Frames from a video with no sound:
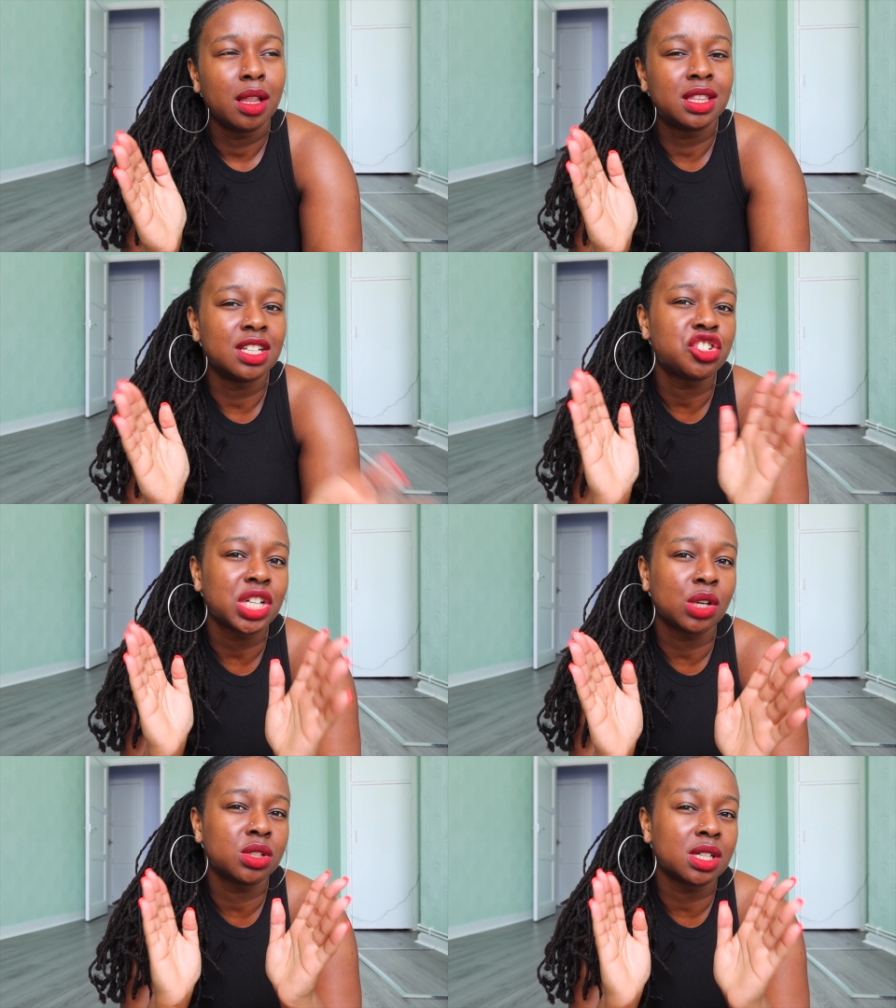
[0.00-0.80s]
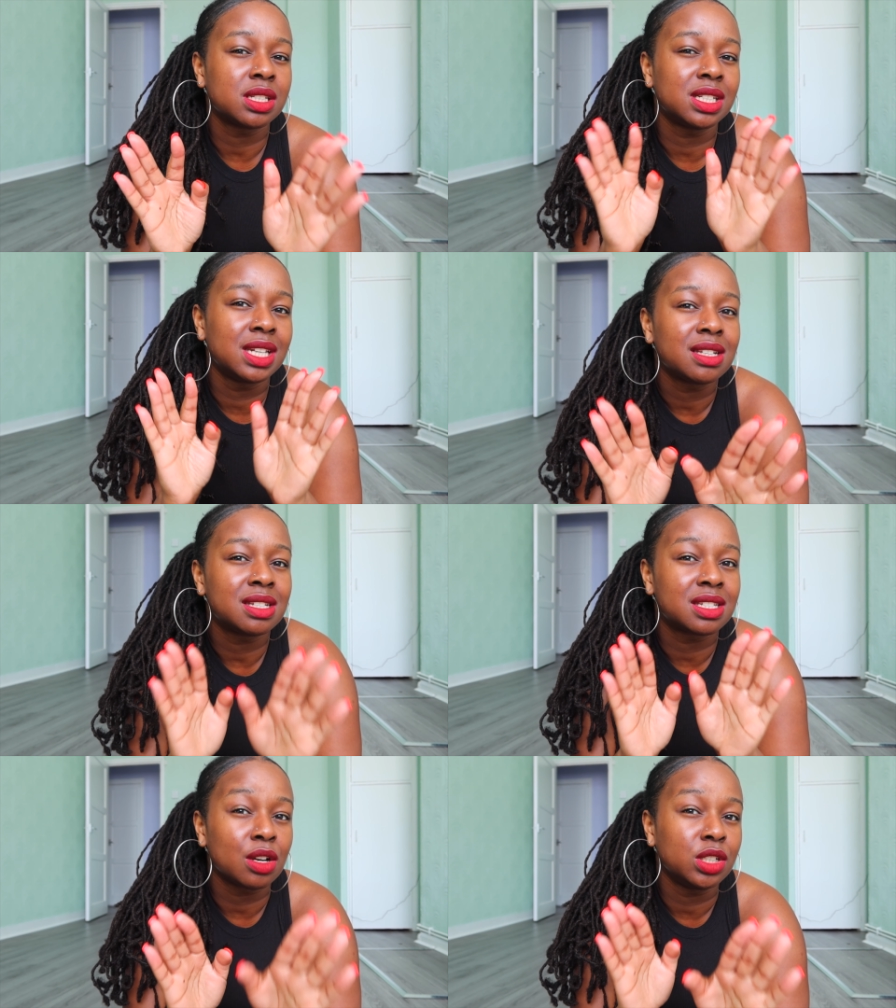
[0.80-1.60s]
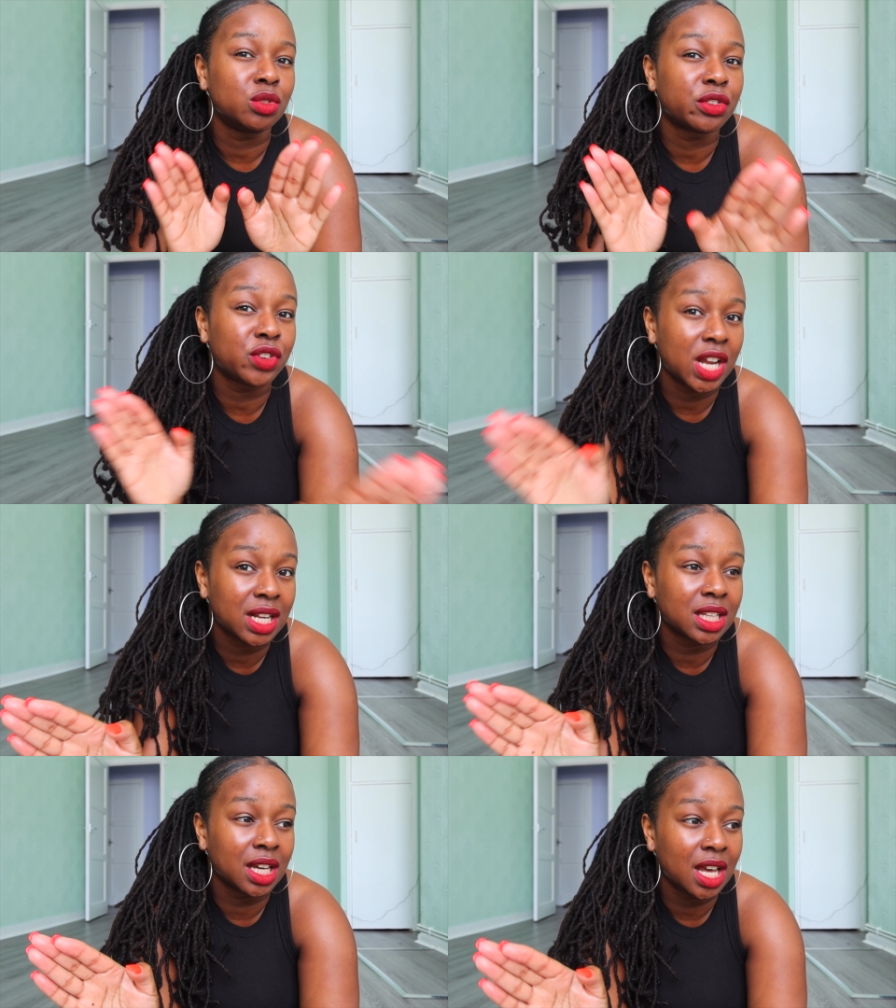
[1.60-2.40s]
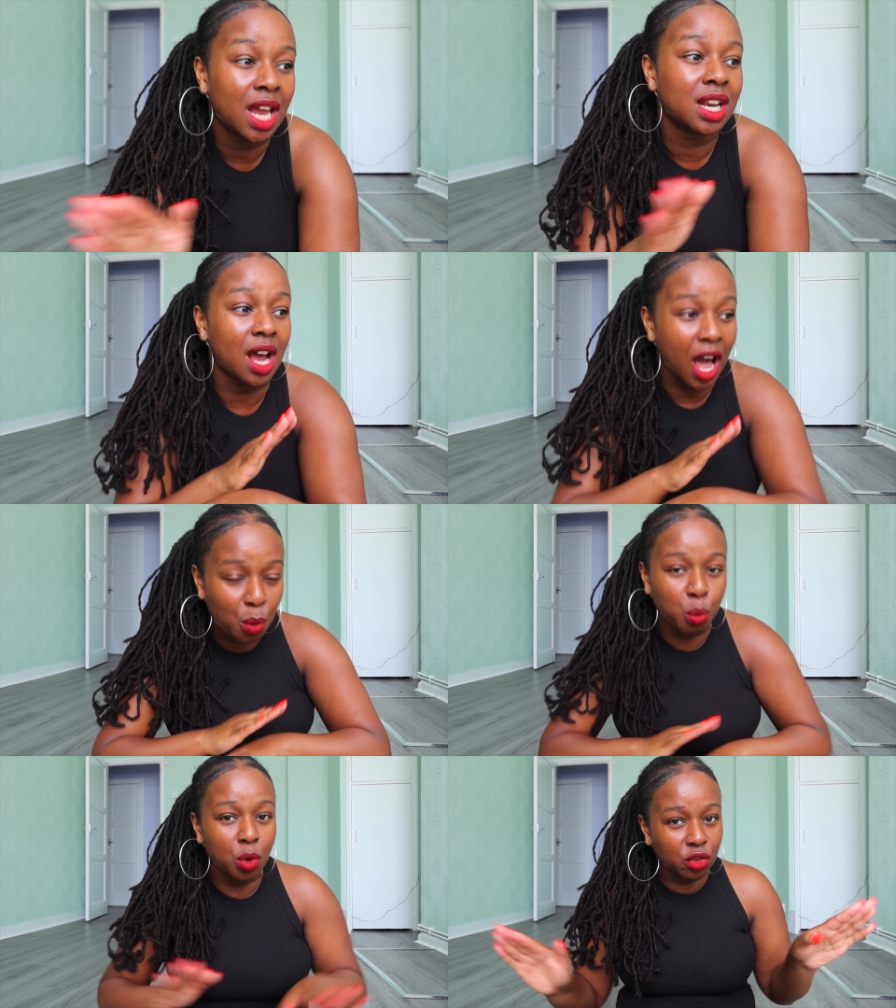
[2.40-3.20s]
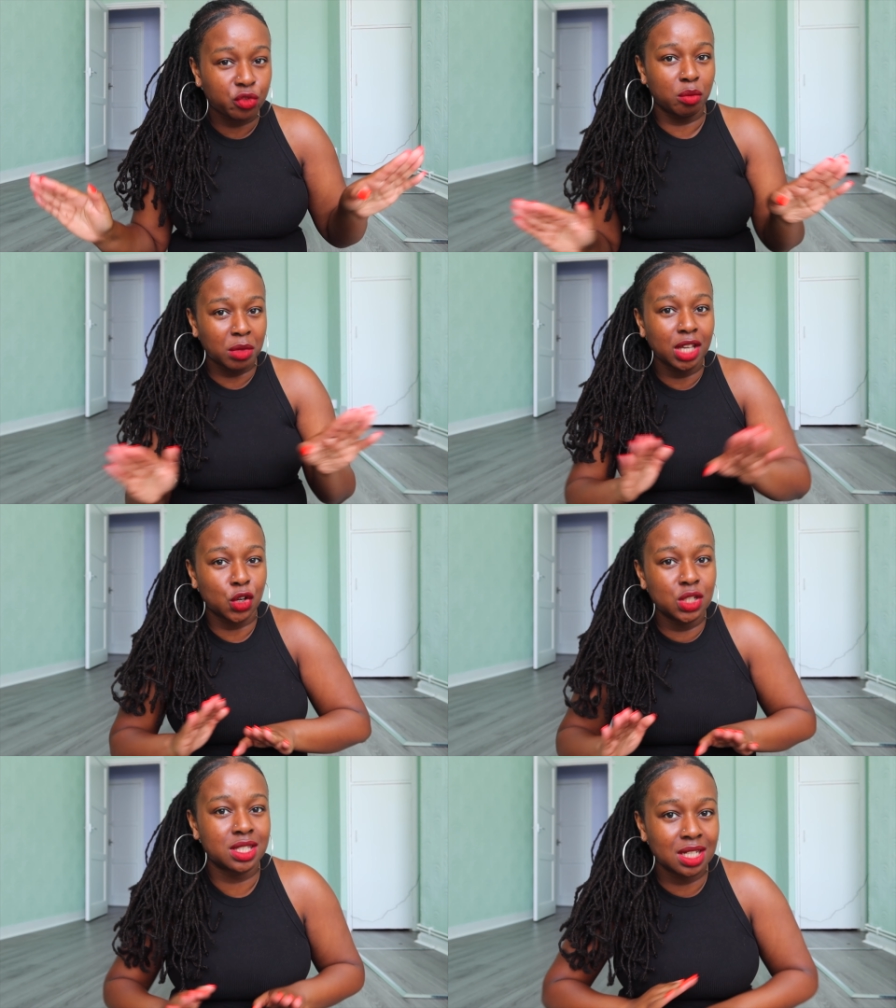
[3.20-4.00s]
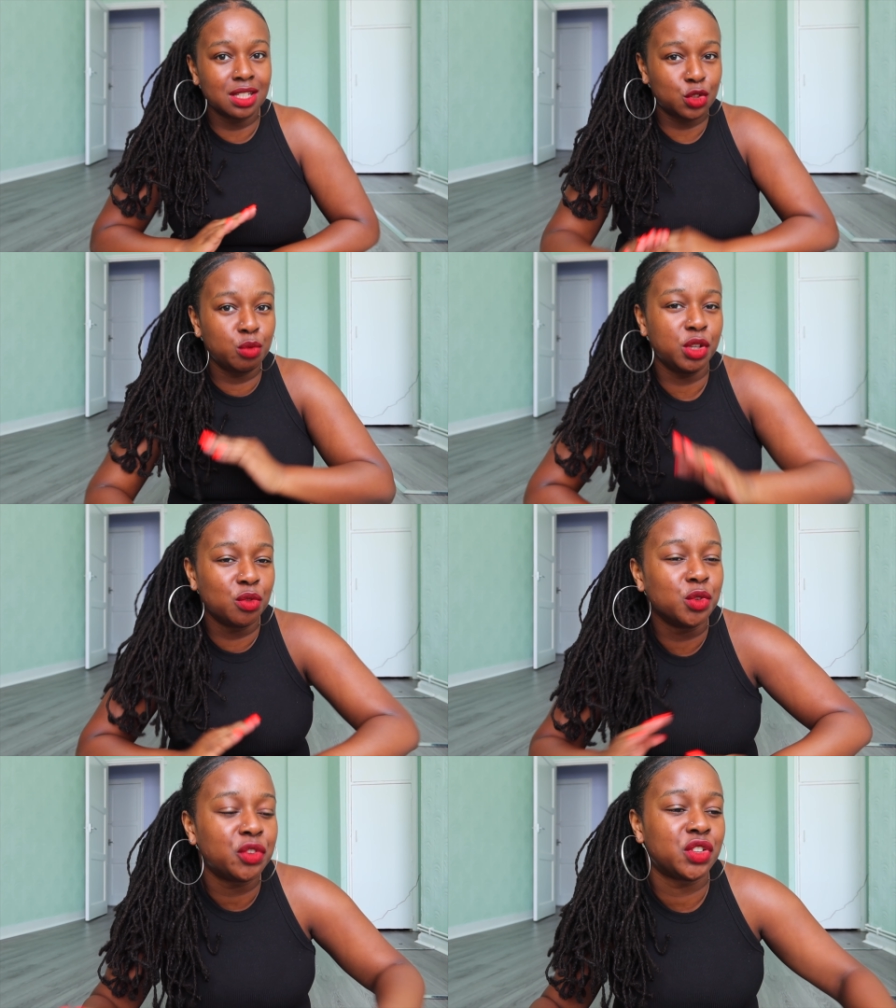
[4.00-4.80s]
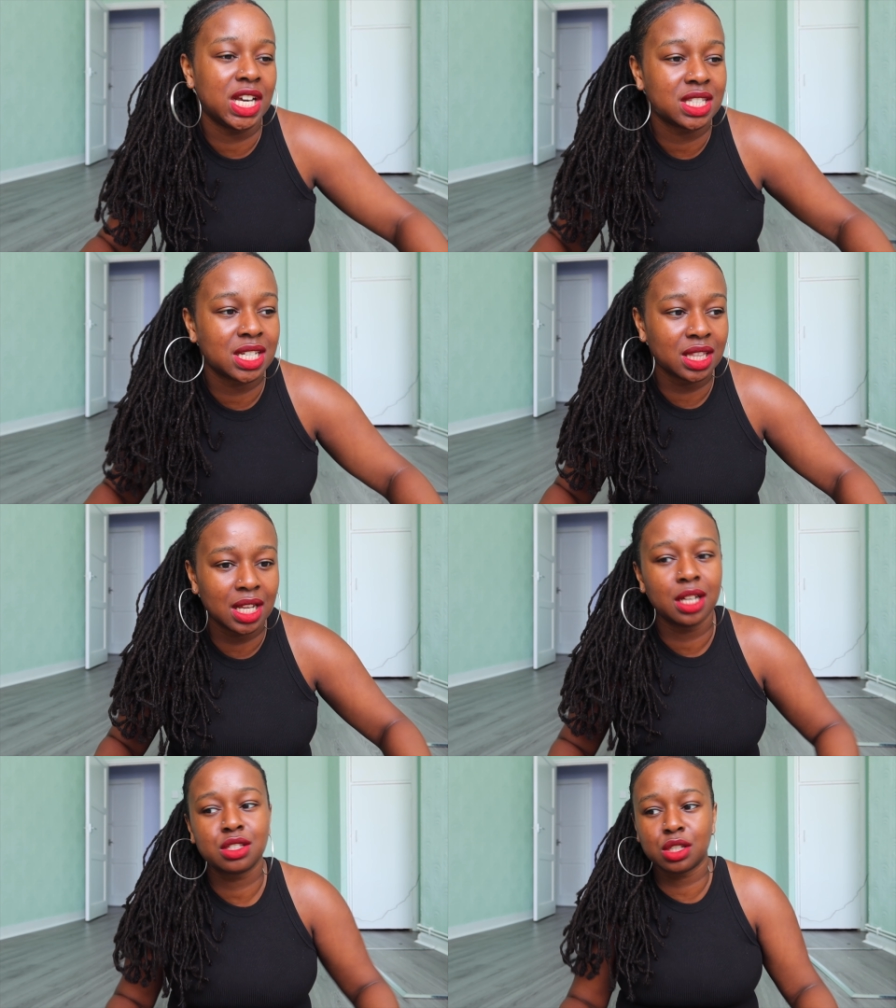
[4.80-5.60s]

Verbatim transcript: this channel doesn't necessarily reflect that, and I want for my content to be reflecting that.